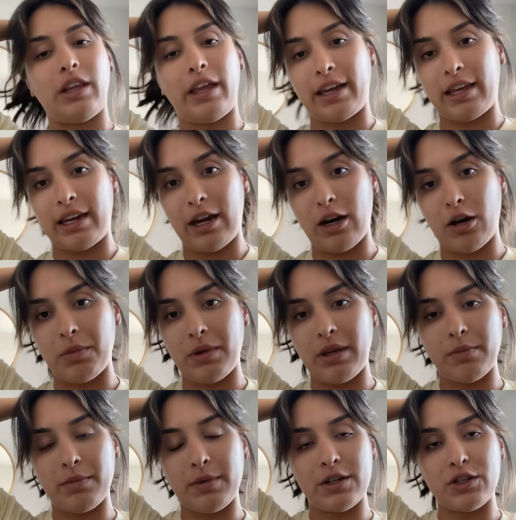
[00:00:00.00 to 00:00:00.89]
like an
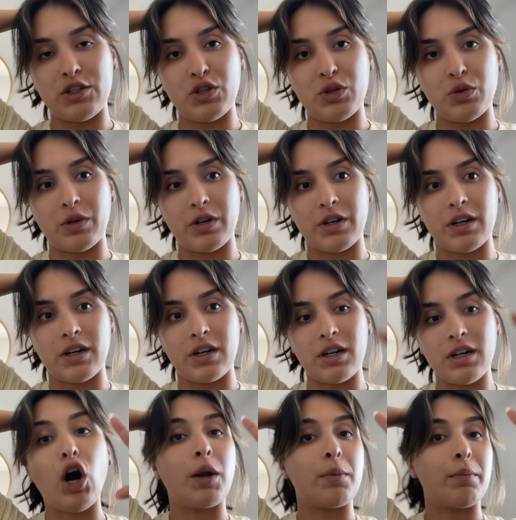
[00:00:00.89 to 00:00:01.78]
Airbnb
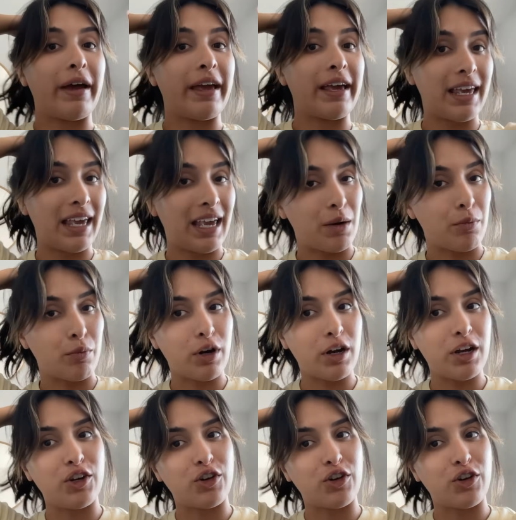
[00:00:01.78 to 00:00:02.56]
tour on my camera,